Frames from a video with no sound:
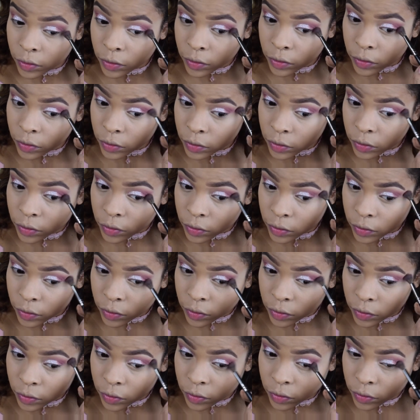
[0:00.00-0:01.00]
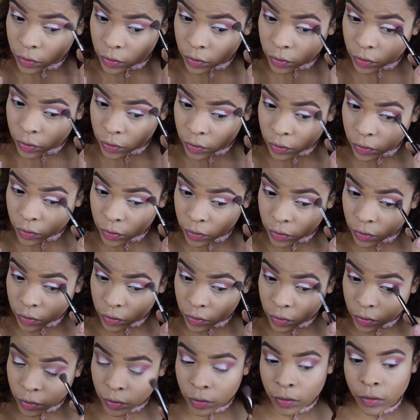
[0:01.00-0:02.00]

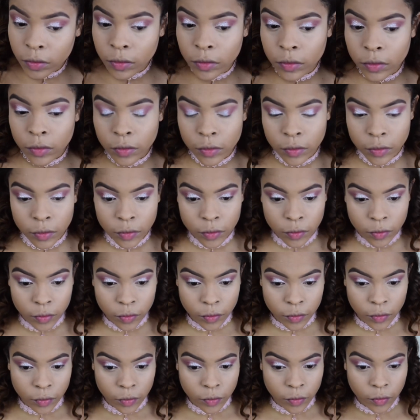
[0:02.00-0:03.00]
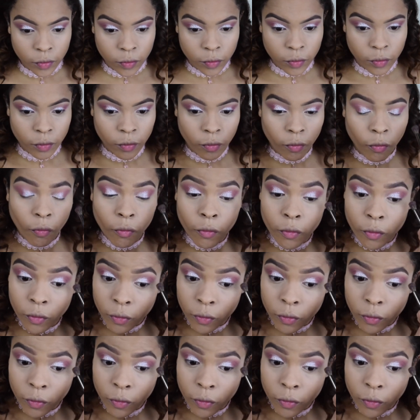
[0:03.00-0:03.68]
(silence)